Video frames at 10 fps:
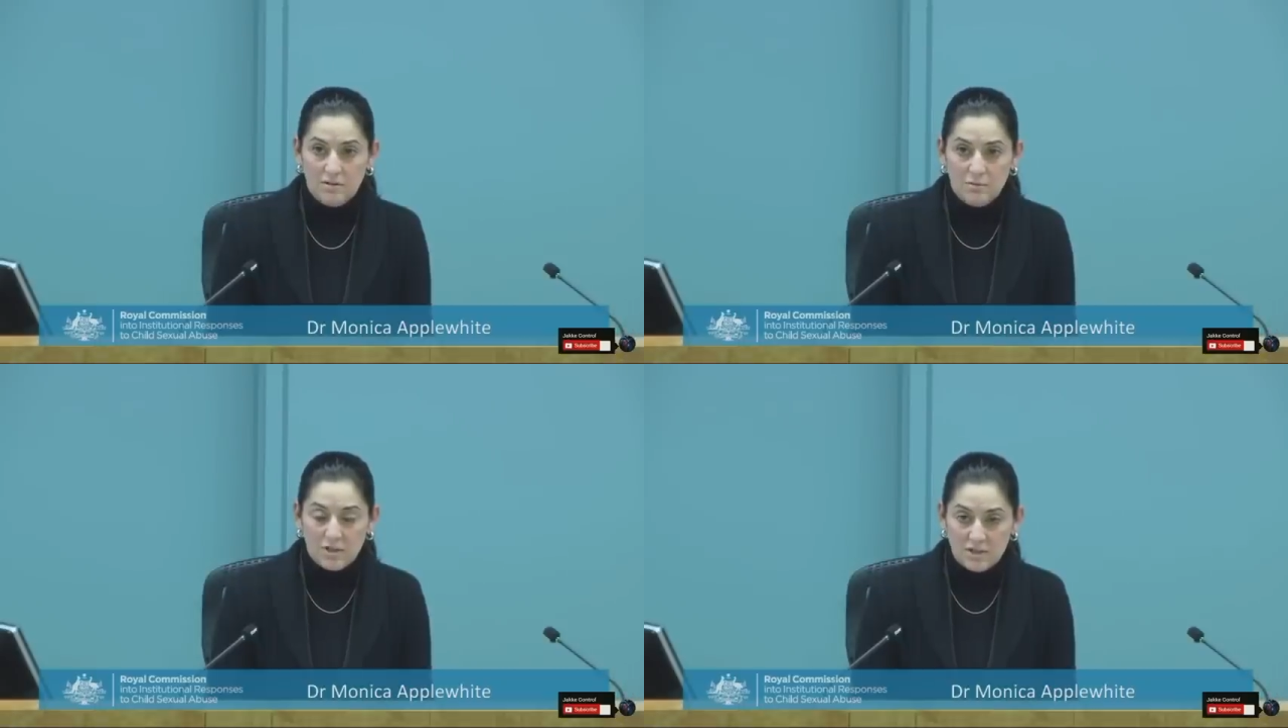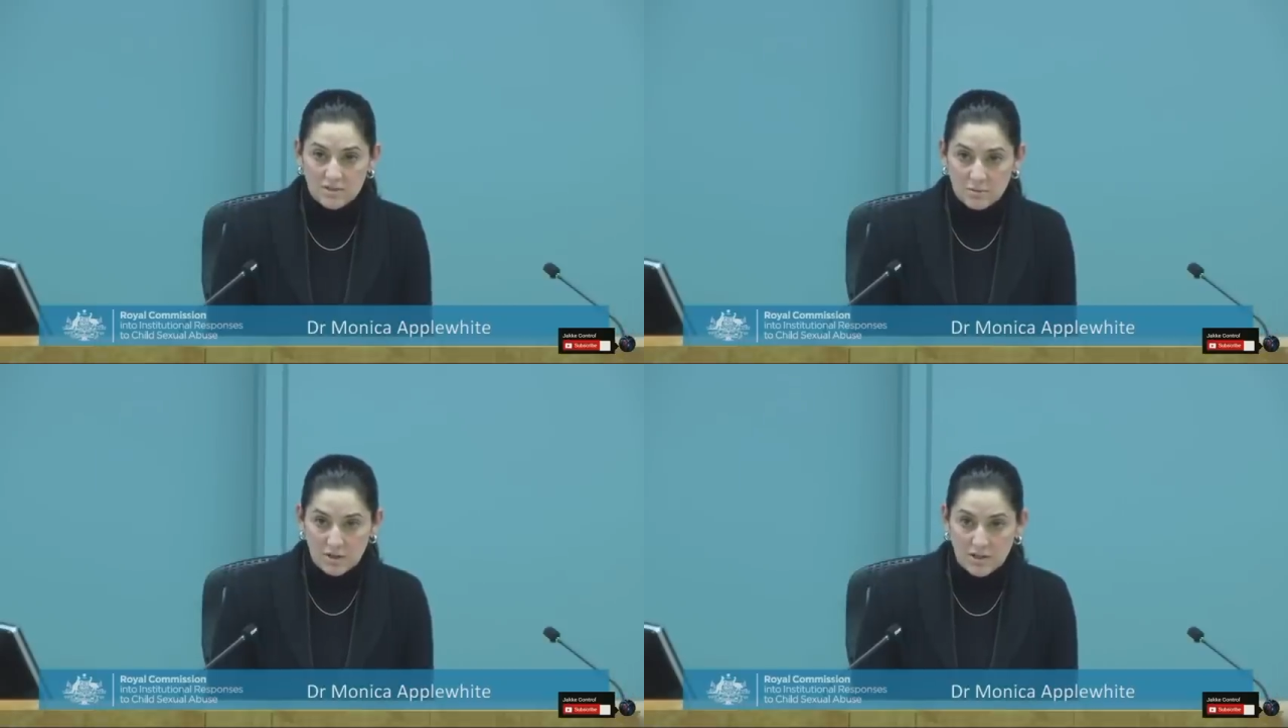witness
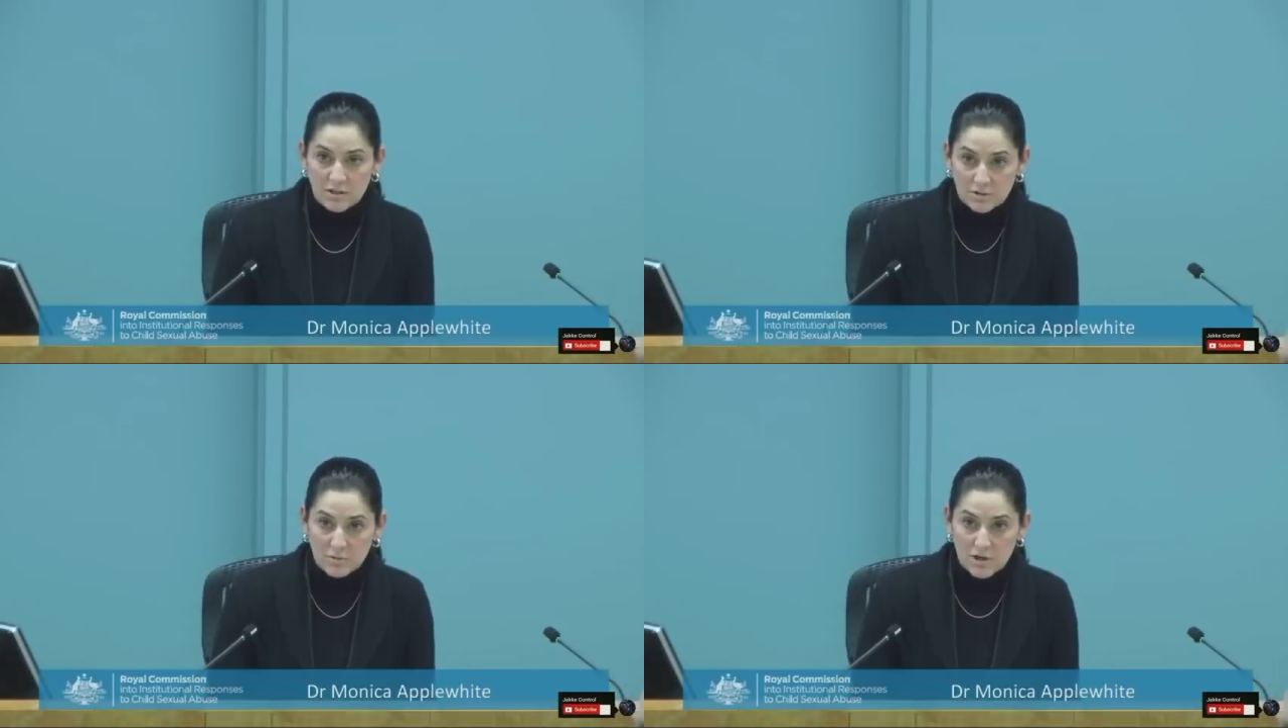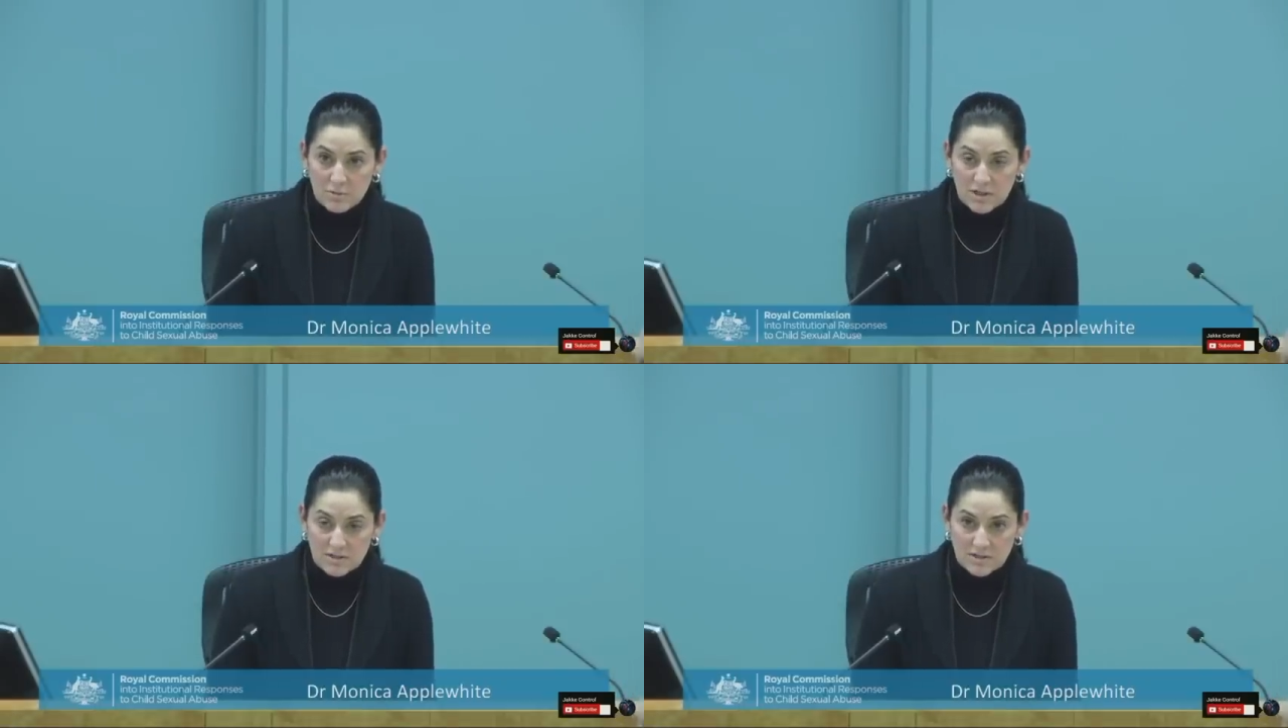from the legal
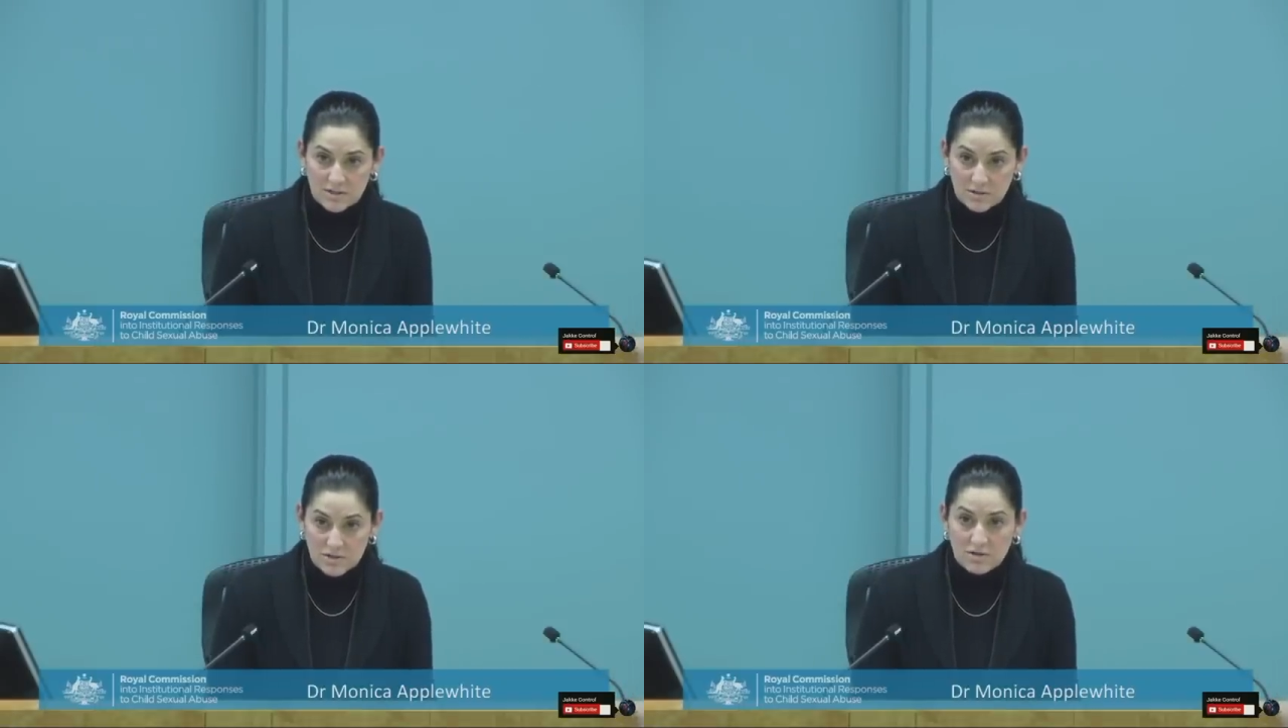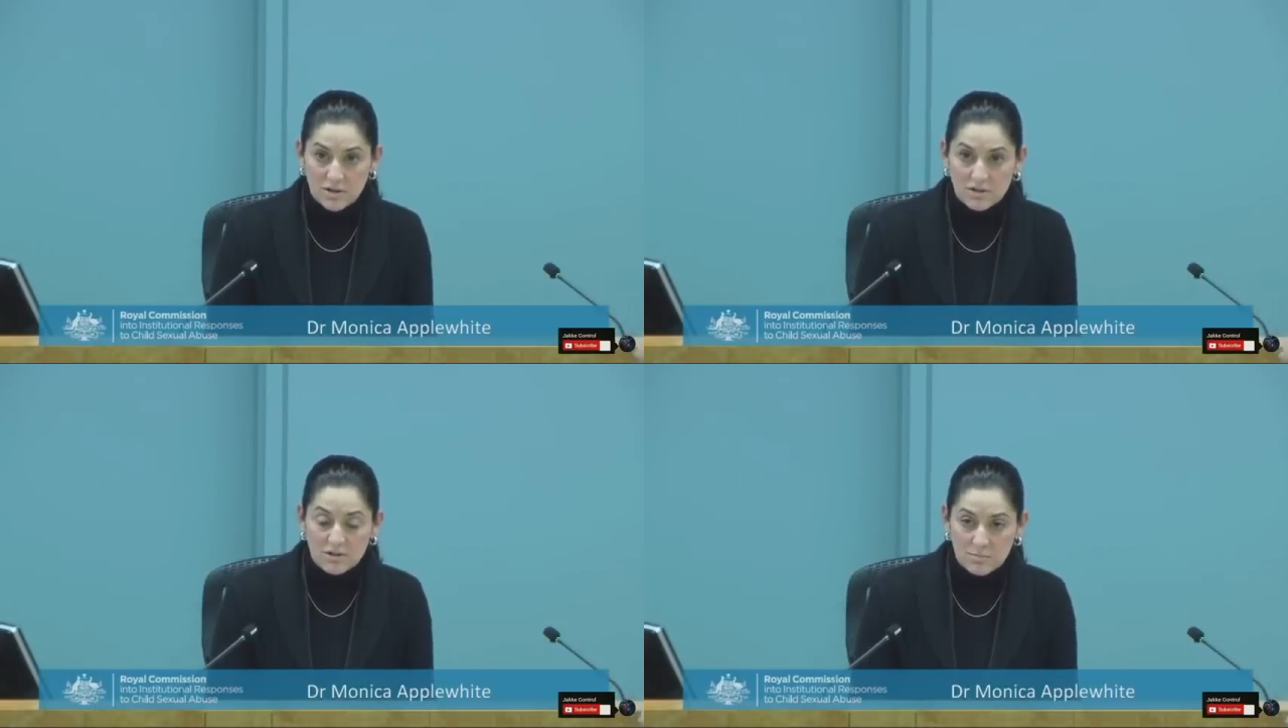department is that they're instructed